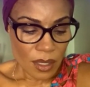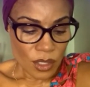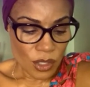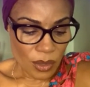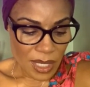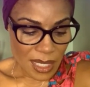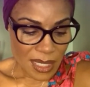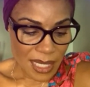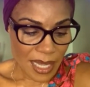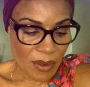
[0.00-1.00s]
During the
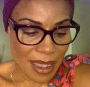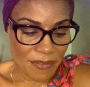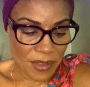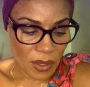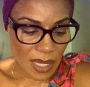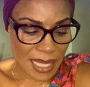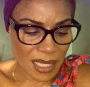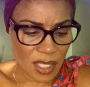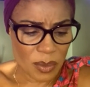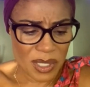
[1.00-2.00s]
sale, I felt like
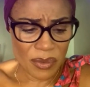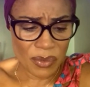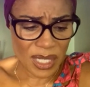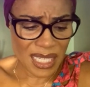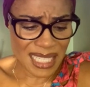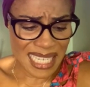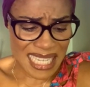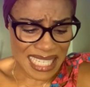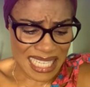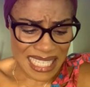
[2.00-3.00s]
this was a really
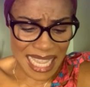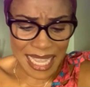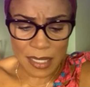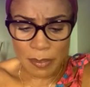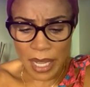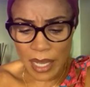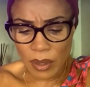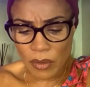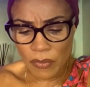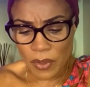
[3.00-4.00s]
decent sized
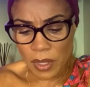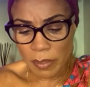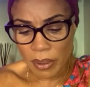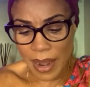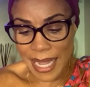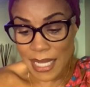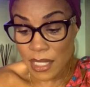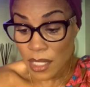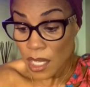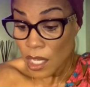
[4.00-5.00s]
bottle for the
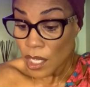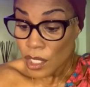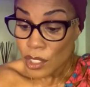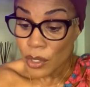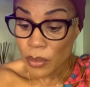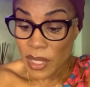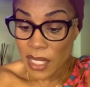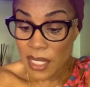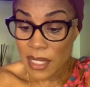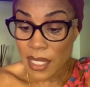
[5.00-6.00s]
price. So
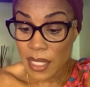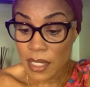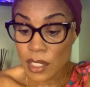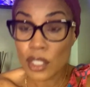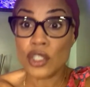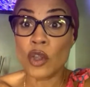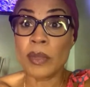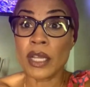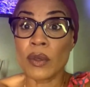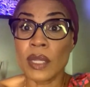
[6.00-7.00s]
this is the Jo
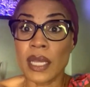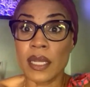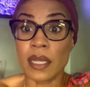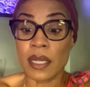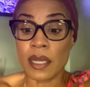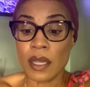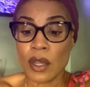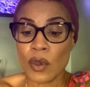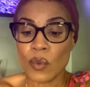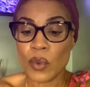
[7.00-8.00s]
Malone London
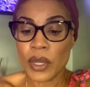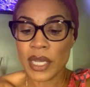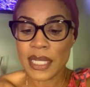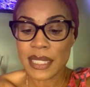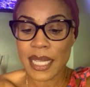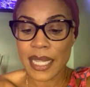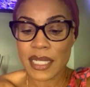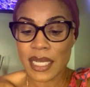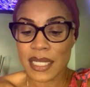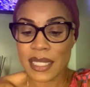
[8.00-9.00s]
Wood,
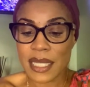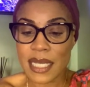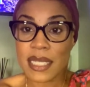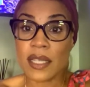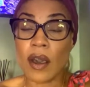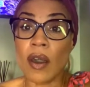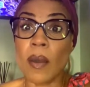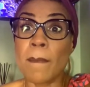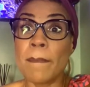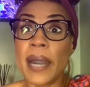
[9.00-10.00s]
Sage, and Sea
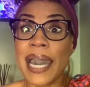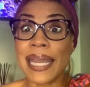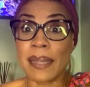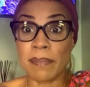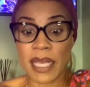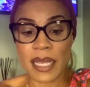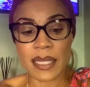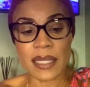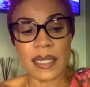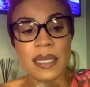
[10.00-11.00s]
Salt Body
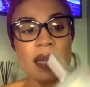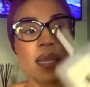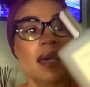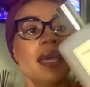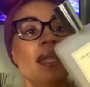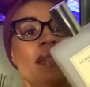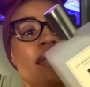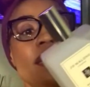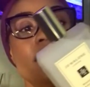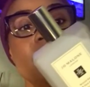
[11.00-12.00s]
Mist. And
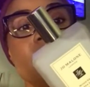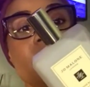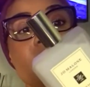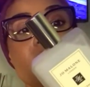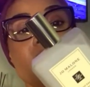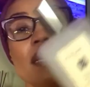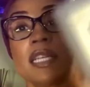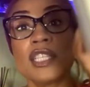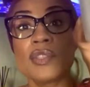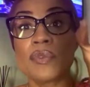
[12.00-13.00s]
this
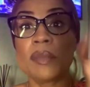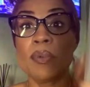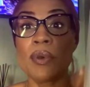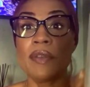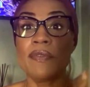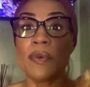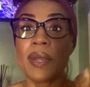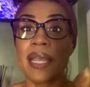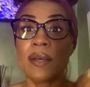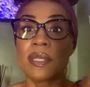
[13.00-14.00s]
is
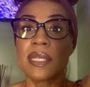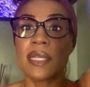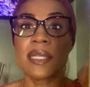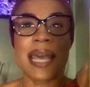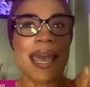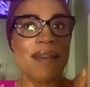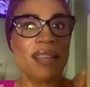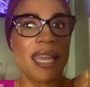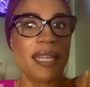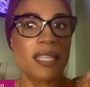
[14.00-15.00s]
3.4 ounces. I
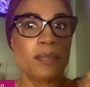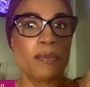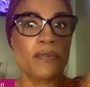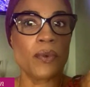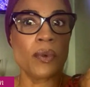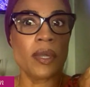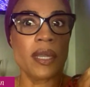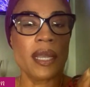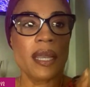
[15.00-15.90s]
haven't had this before.